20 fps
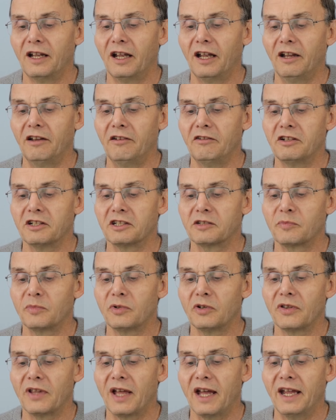you just
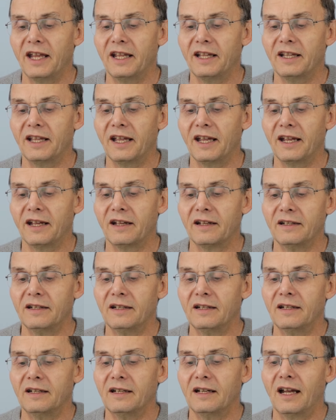put that in there
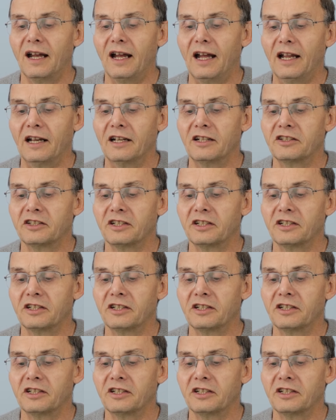and